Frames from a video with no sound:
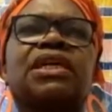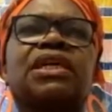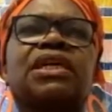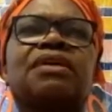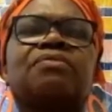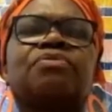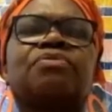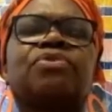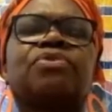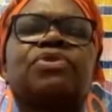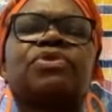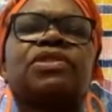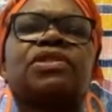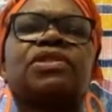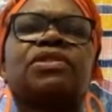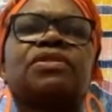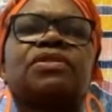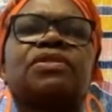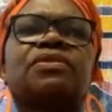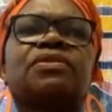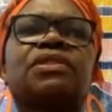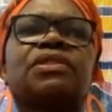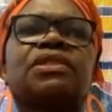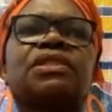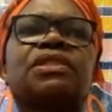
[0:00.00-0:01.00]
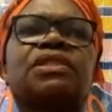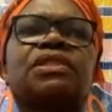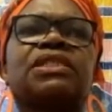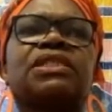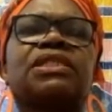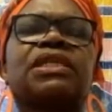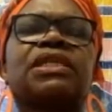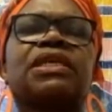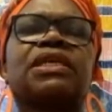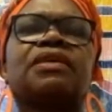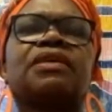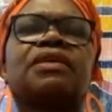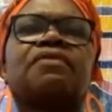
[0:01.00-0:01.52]
cup which is not that
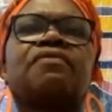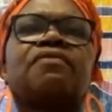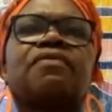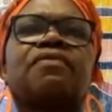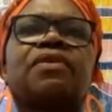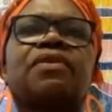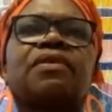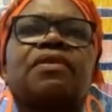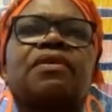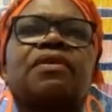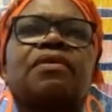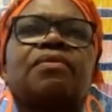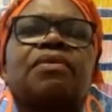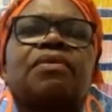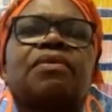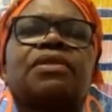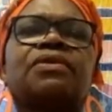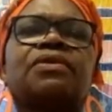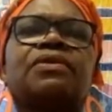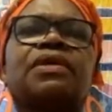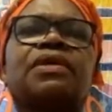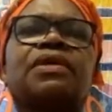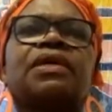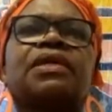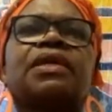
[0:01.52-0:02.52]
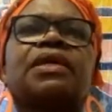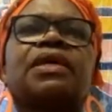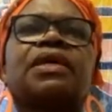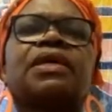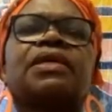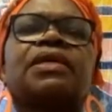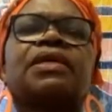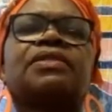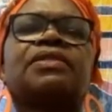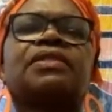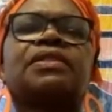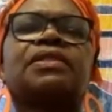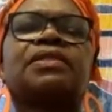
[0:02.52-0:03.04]
heavy. The one can
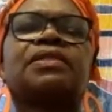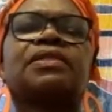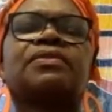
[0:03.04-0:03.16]
handle.